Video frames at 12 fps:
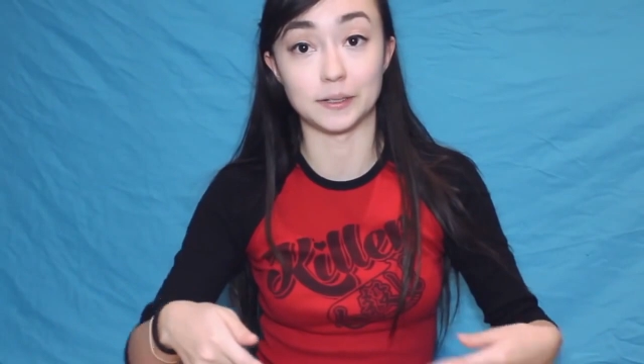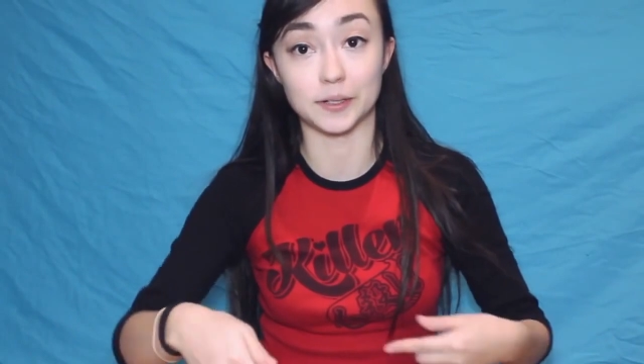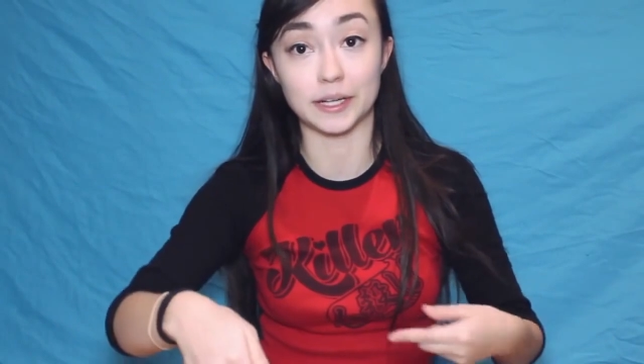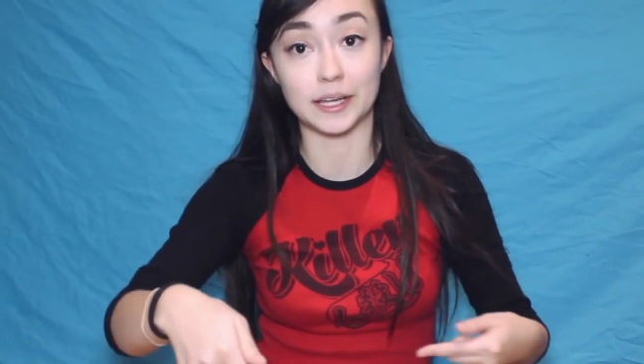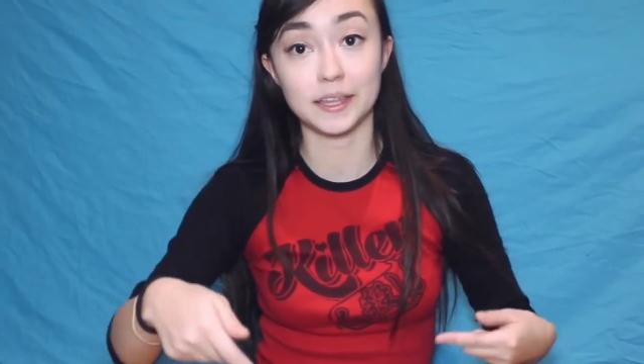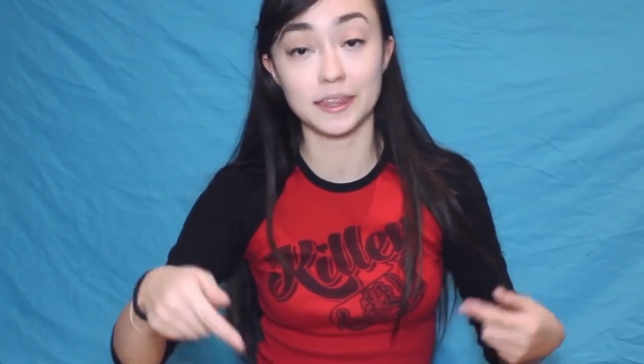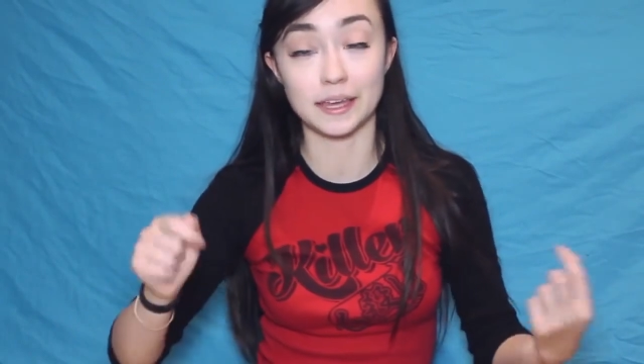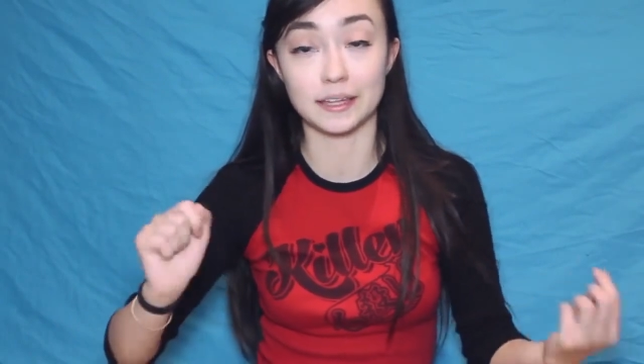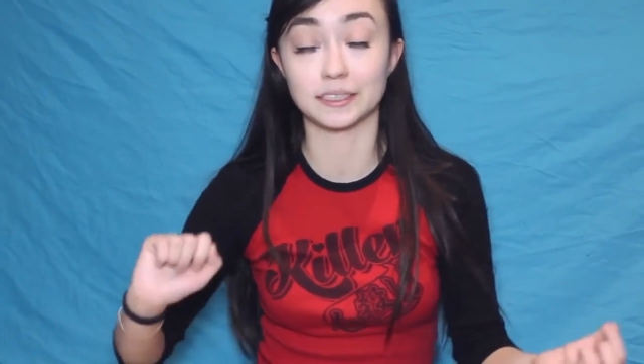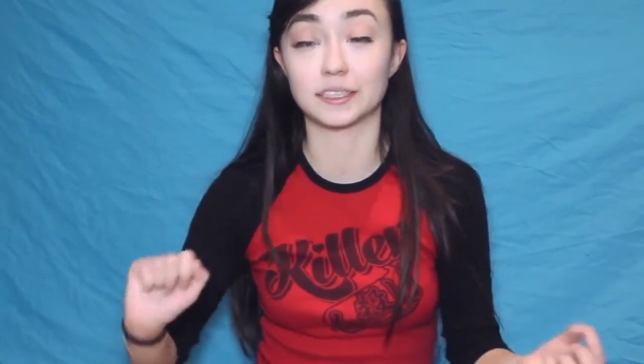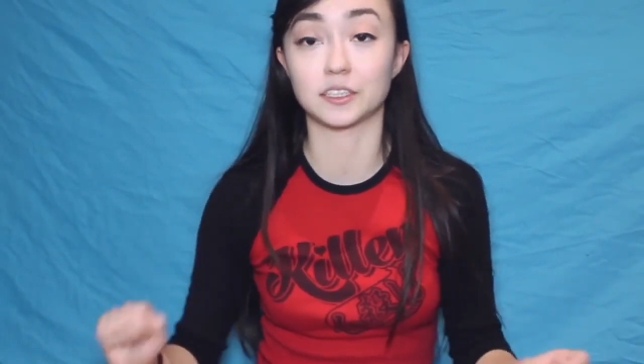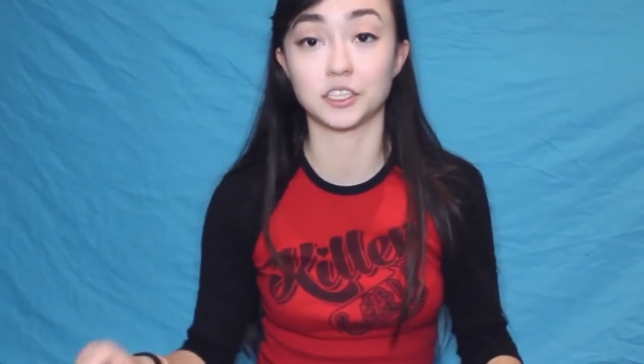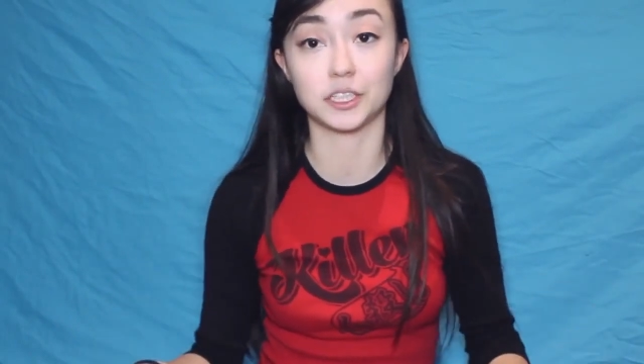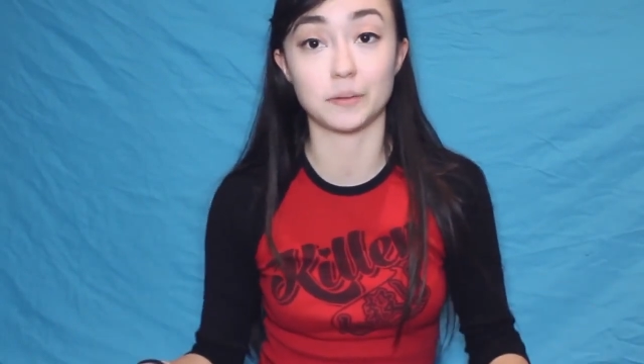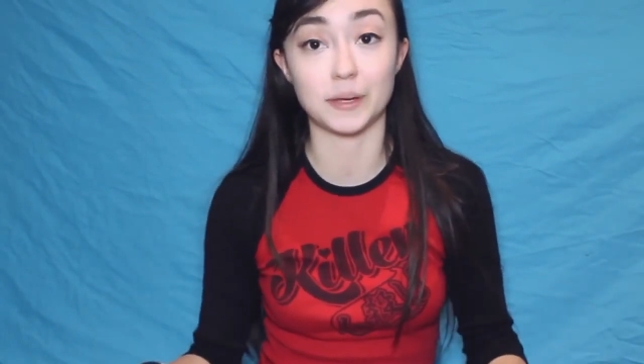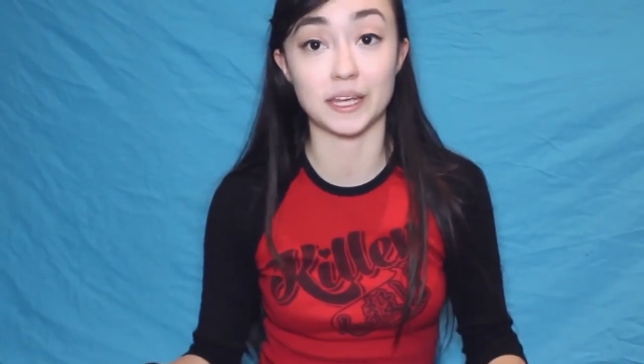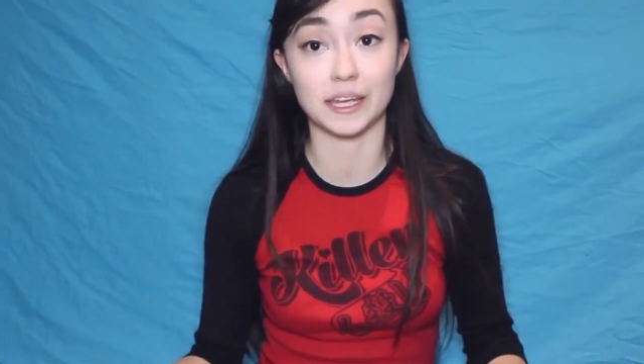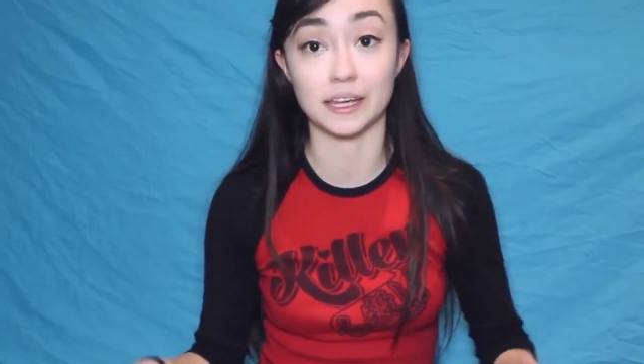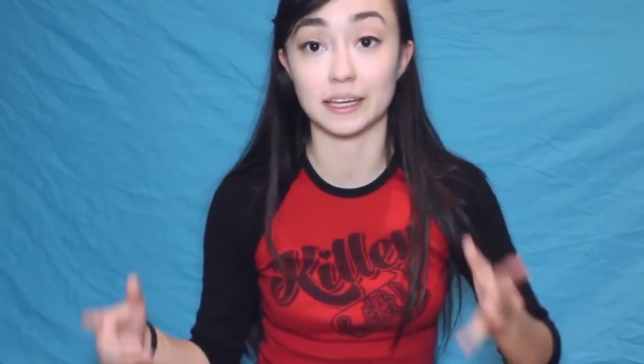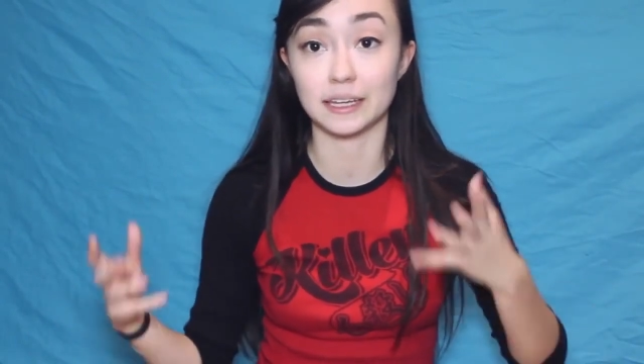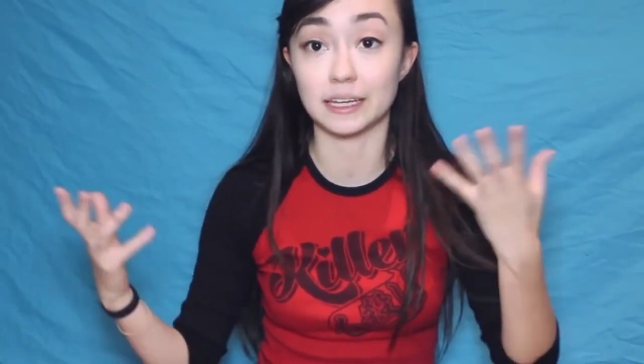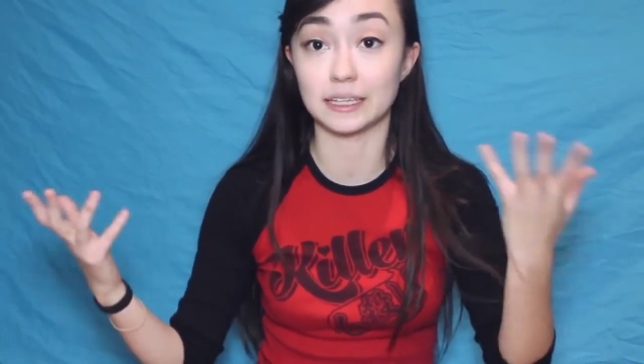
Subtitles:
underneath, and sashimi